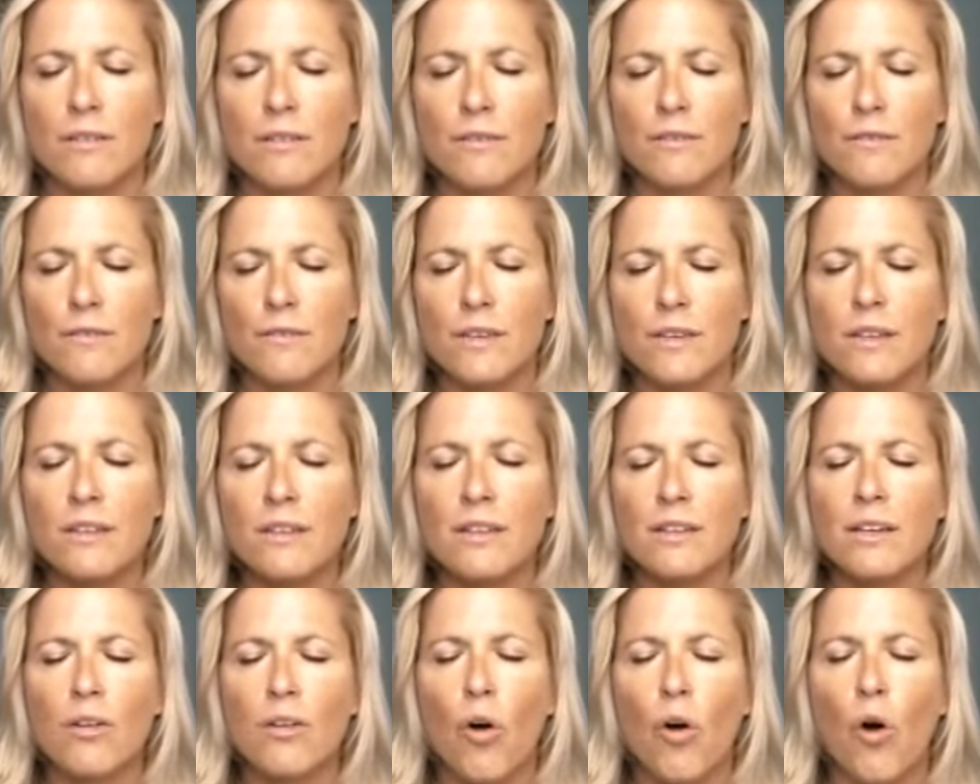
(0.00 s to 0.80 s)

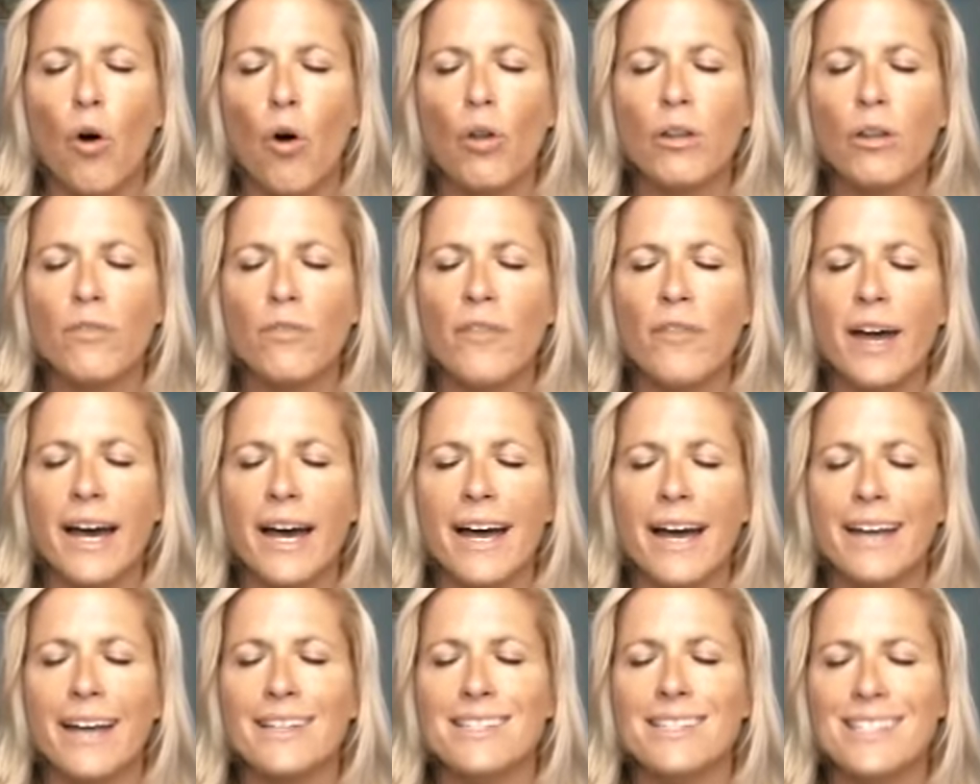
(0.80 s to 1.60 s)
feeling all of
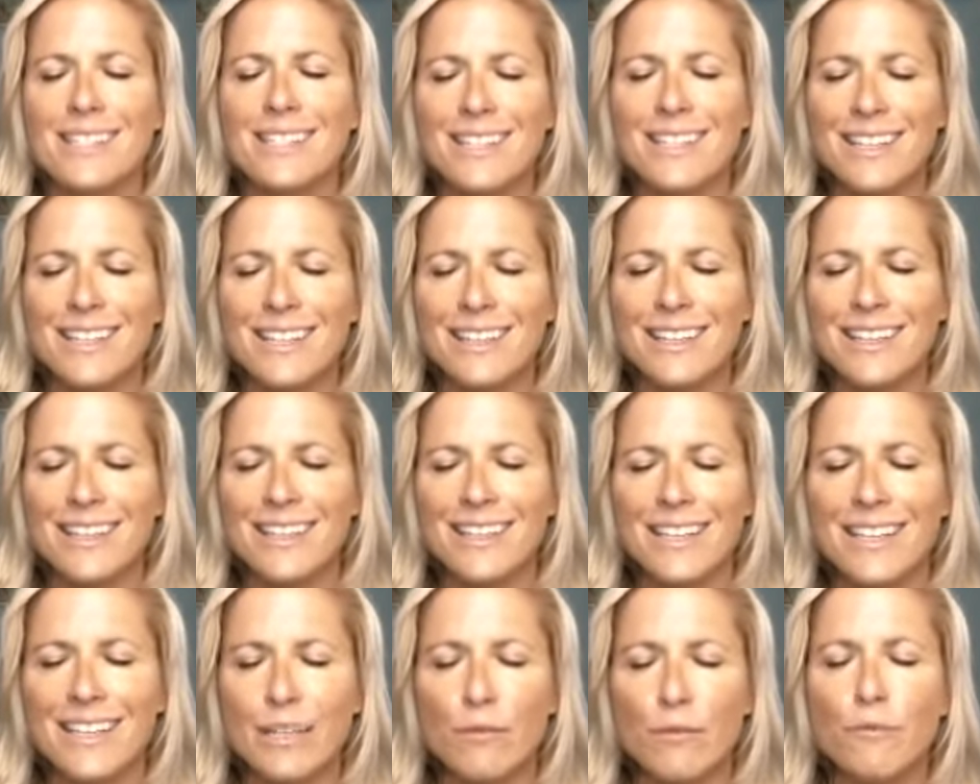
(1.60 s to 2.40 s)
that
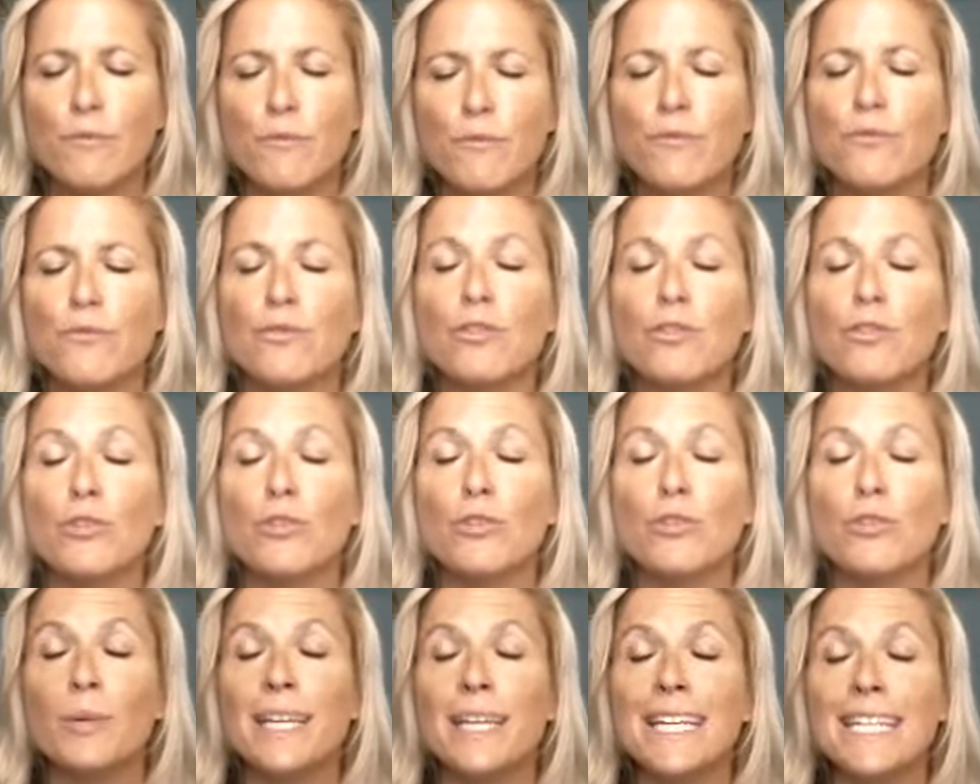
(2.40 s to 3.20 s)
in
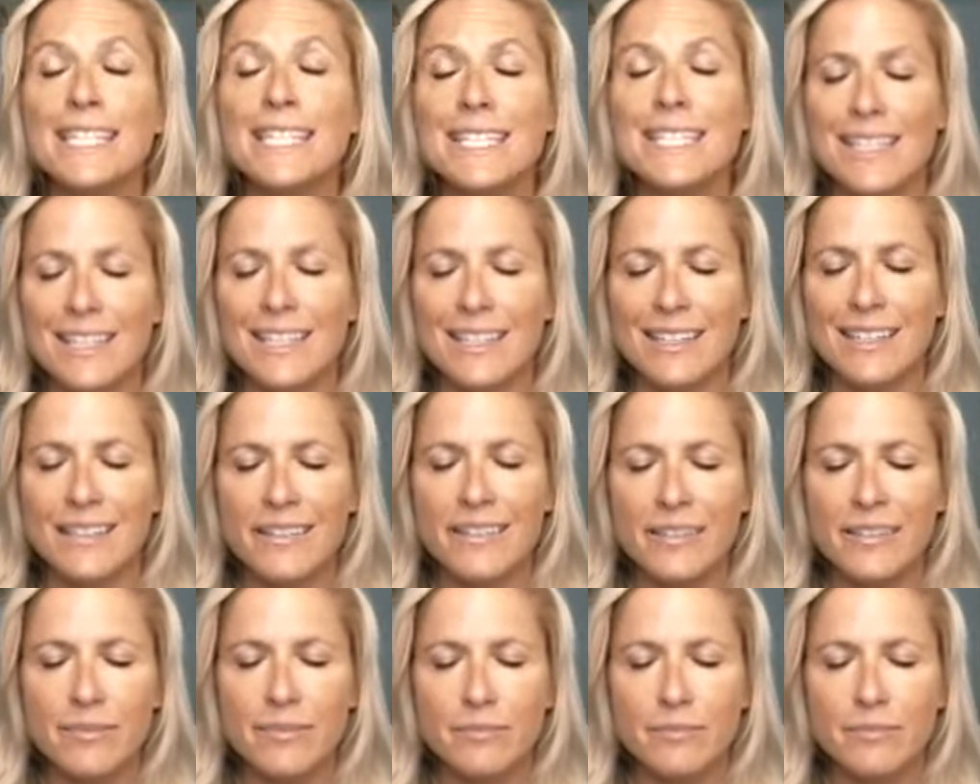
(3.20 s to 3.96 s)
fluidity